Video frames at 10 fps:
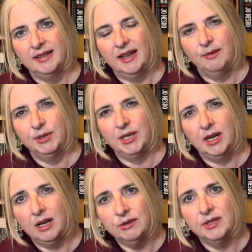I was
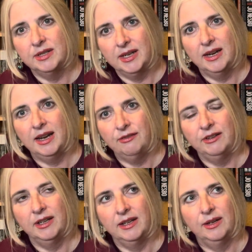close to
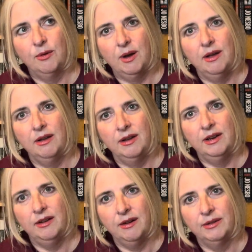DNFing it quite
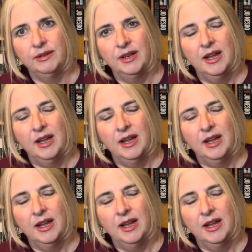early on,